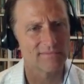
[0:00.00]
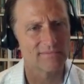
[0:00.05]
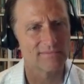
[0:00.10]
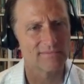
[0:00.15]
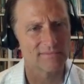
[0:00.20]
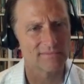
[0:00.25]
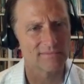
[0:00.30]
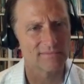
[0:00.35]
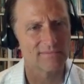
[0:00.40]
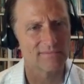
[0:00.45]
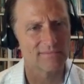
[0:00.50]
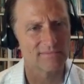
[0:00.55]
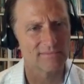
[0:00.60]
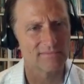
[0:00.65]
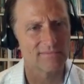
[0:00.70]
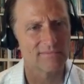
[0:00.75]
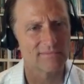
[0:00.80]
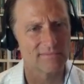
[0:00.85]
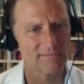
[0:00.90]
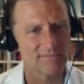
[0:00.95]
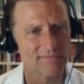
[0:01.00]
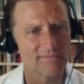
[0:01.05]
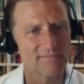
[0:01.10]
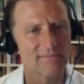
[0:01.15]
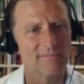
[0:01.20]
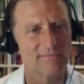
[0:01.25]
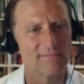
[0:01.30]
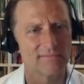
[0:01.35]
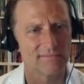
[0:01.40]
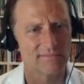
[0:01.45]

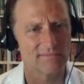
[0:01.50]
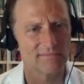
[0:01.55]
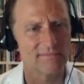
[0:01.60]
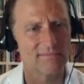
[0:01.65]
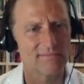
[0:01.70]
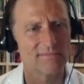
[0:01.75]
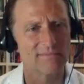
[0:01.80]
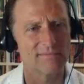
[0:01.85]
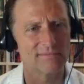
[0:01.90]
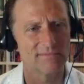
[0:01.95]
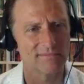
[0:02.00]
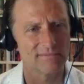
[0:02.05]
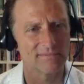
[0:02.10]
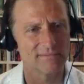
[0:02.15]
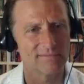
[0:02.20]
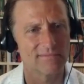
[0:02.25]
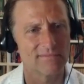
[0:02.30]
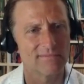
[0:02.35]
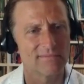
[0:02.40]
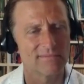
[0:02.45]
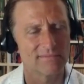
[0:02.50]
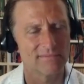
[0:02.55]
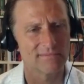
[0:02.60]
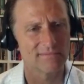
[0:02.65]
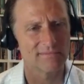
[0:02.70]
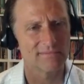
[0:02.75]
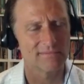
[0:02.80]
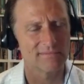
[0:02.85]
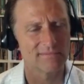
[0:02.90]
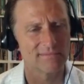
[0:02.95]

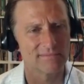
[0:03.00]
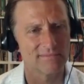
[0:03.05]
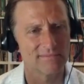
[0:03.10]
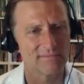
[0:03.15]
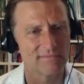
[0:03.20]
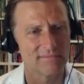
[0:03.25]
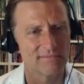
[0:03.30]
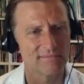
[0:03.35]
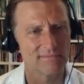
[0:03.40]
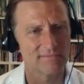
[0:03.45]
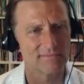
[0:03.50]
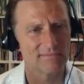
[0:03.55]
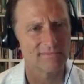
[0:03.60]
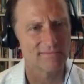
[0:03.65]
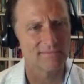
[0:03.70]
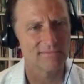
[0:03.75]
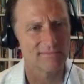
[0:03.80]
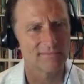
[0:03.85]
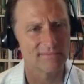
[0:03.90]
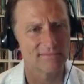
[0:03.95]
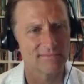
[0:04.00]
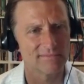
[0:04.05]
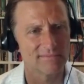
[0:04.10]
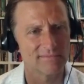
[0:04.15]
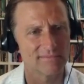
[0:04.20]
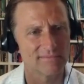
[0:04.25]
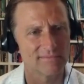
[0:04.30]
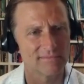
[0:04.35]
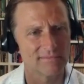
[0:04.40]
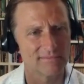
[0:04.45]

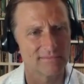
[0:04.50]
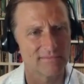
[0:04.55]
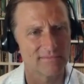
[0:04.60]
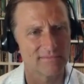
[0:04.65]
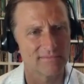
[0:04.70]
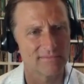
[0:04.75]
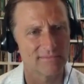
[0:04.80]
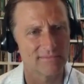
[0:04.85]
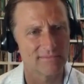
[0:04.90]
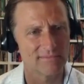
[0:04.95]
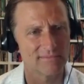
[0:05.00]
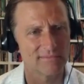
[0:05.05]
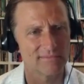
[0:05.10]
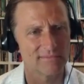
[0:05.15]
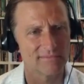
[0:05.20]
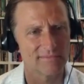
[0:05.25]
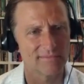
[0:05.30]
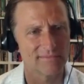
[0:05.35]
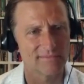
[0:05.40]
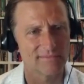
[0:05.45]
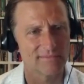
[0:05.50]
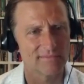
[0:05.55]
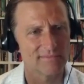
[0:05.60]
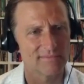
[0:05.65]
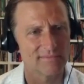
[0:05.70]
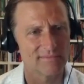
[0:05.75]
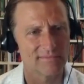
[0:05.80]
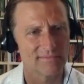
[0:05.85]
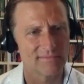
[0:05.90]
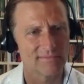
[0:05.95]

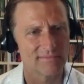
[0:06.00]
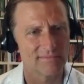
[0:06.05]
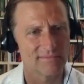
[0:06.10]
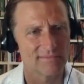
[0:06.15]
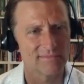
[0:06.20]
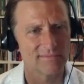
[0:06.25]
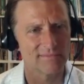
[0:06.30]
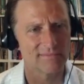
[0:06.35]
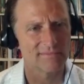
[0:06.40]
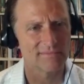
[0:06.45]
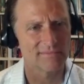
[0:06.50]
[no speech]